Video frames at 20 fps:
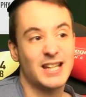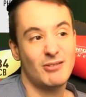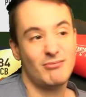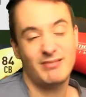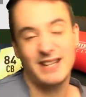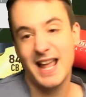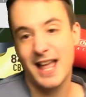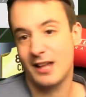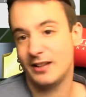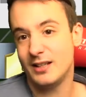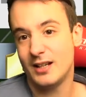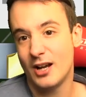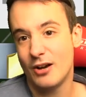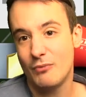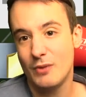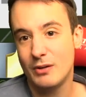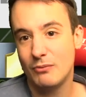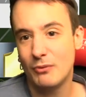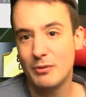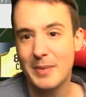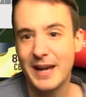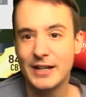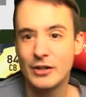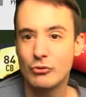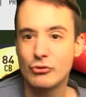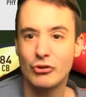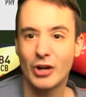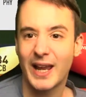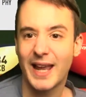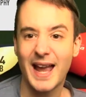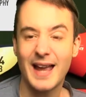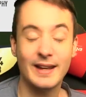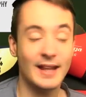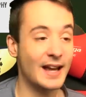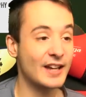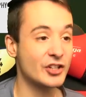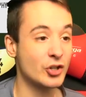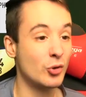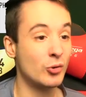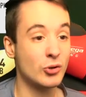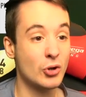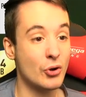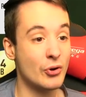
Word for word: So, yeah, you know, we made 100k there. It's all